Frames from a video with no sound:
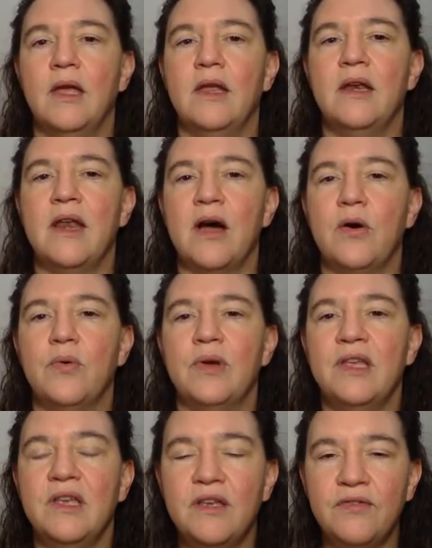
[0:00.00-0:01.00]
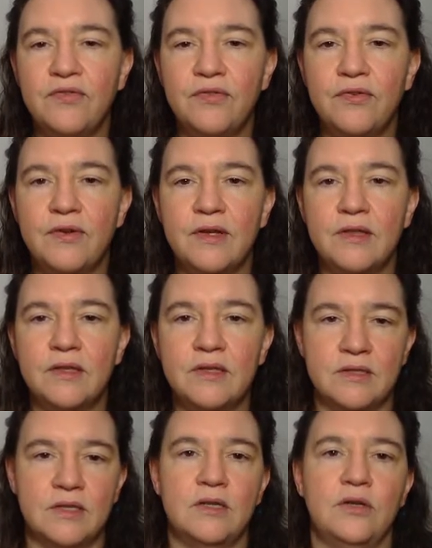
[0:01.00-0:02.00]
Now, if the
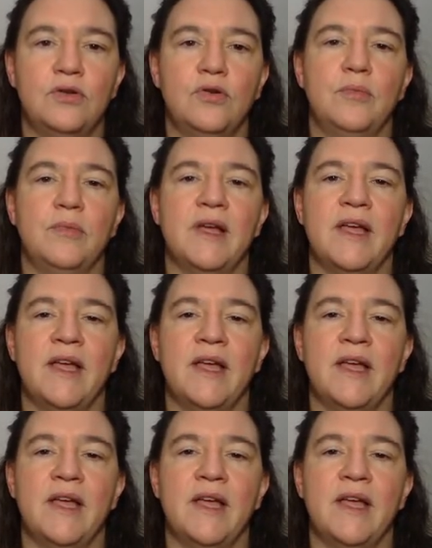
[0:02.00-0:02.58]
syndrome